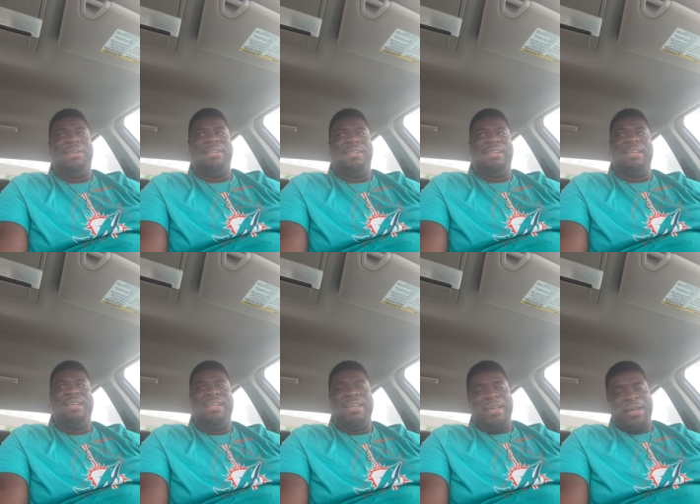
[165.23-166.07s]
good.
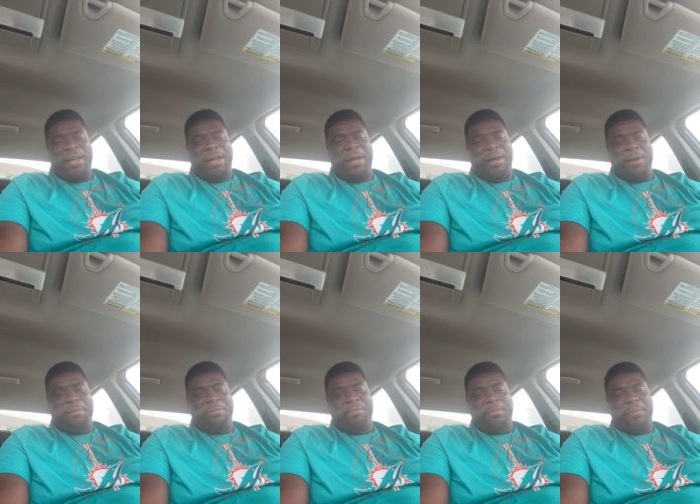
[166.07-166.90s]

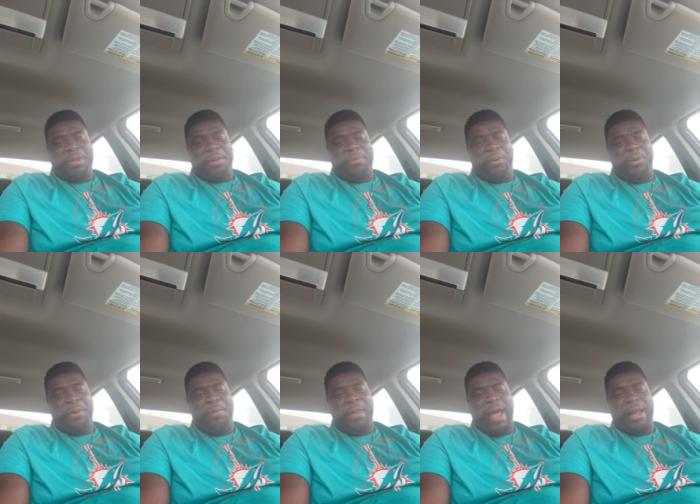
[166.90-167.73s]
But we
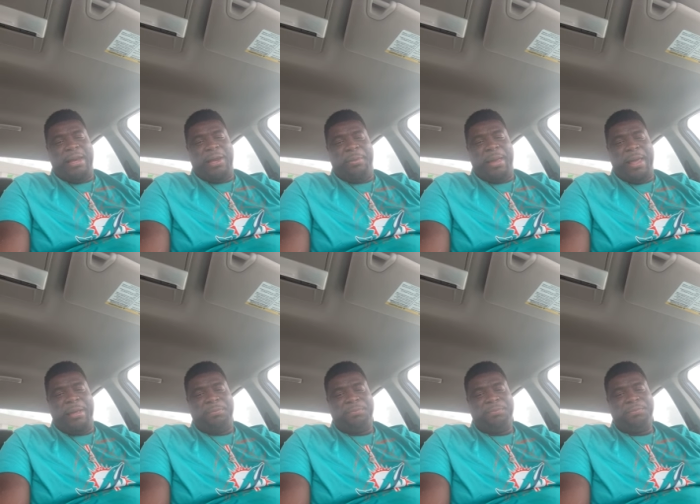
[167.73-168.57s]
be out there, man.